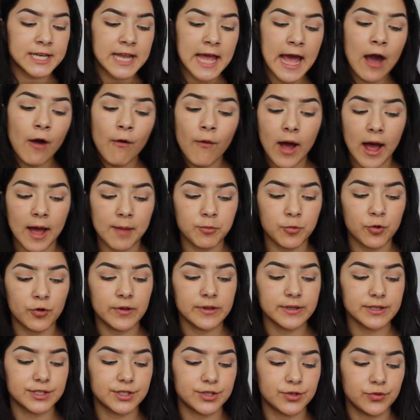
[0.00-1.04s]
now I'm
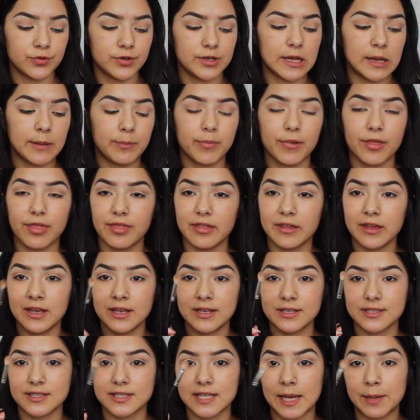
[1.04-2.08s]
going to dip
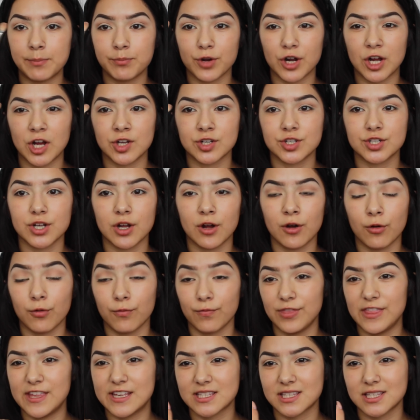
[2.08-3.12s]
the same brush. Oh,
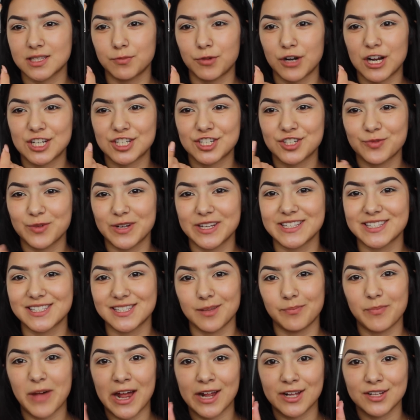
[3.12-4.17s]
this brush was
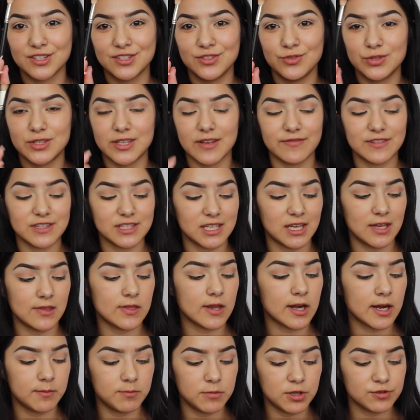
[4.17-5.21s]
the MAC 217
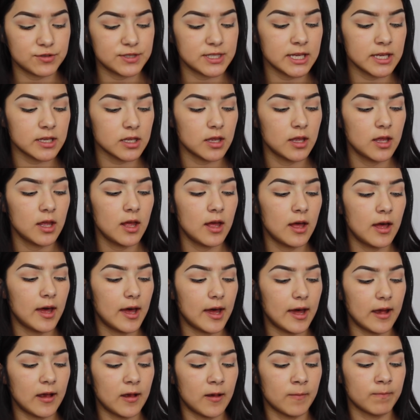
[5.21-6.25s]
that I'm using.
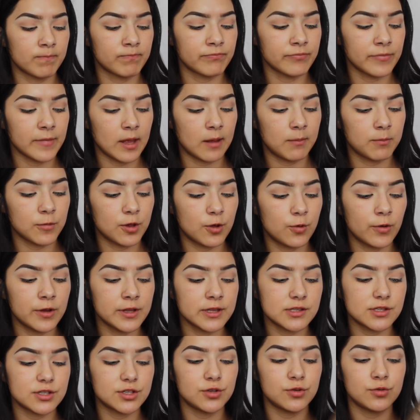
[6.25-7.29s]
I'm
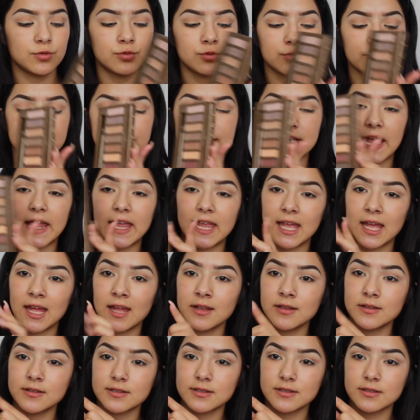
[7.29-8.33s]
going to take
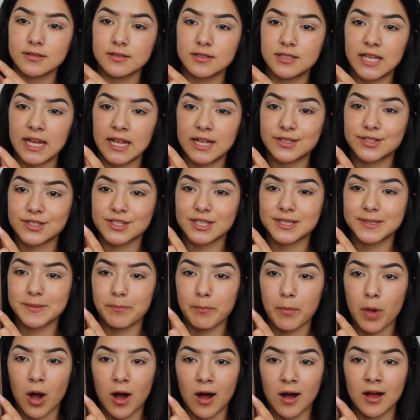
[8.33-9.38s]

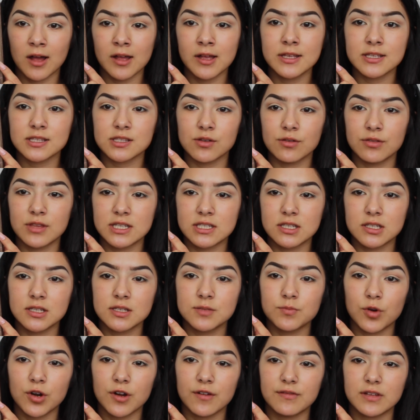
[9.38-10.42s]
Smog. So this
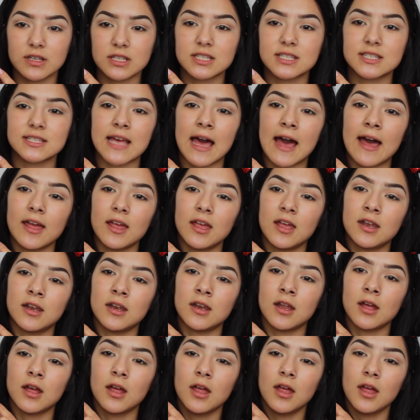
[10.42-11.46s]
is more of a
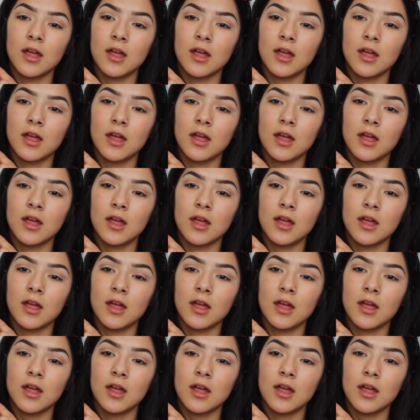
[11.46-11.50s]
satin,